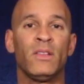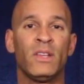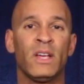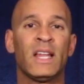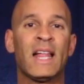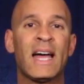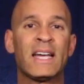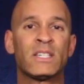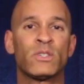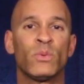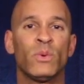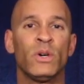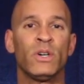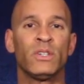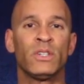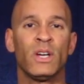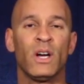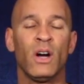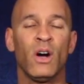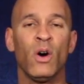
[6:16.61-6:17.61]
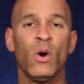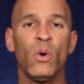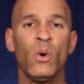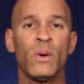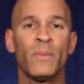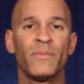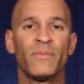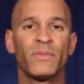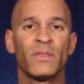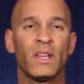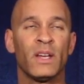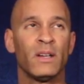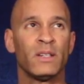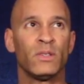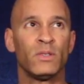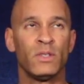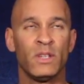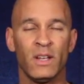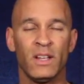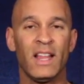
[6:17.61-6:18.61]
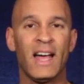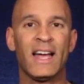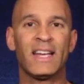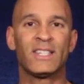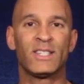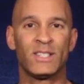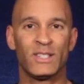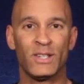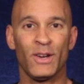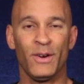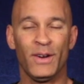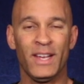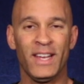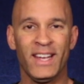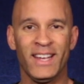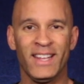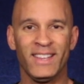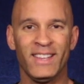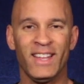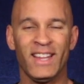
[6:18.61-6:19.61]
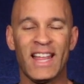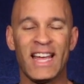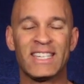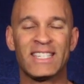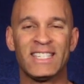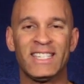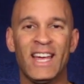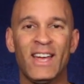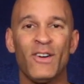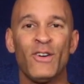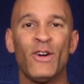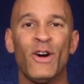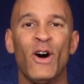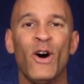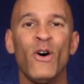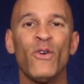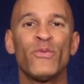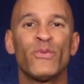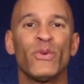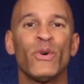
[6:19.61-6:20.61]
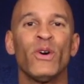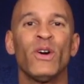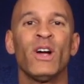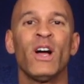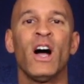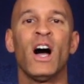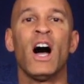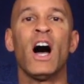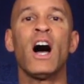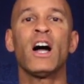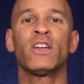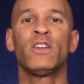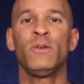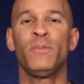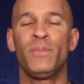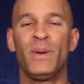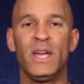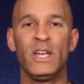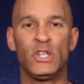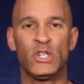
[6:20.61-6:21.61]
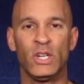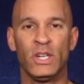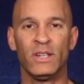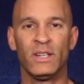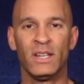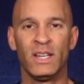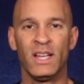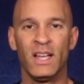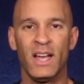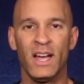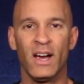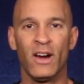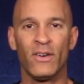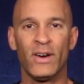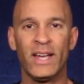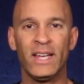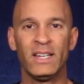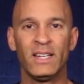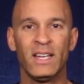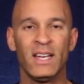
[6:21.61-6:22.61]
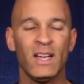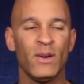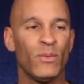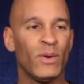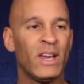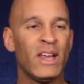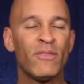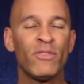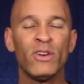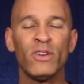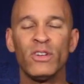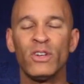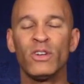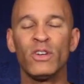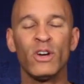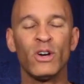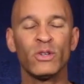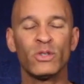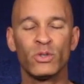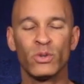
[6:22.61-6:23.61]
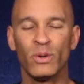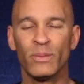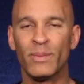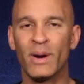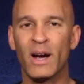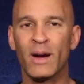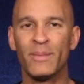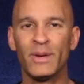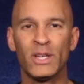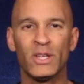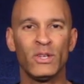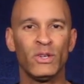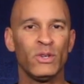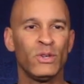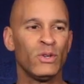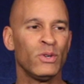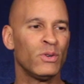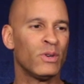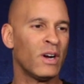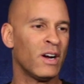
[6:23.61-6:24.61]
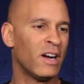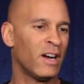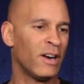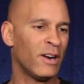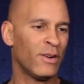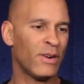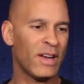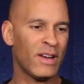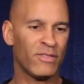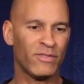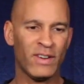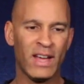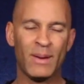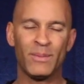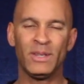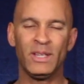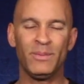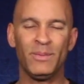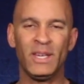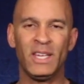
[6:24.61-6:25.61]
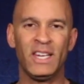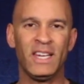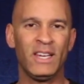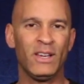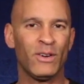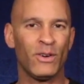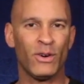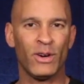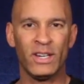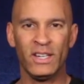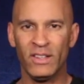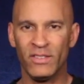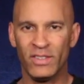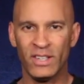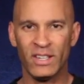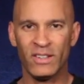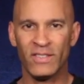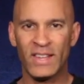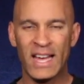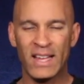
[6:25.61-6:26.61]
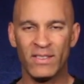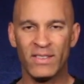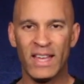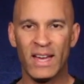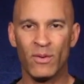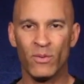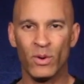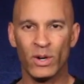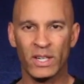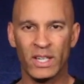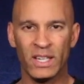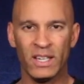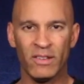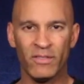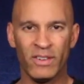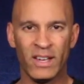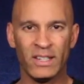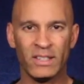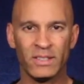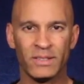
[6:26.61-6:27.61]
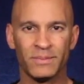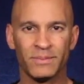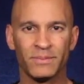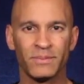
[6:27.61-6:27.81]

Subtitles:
The last word, O, the last letter O for occupation. All right? Whenever you go to a barbecue or a family meeting or anything in that networking event,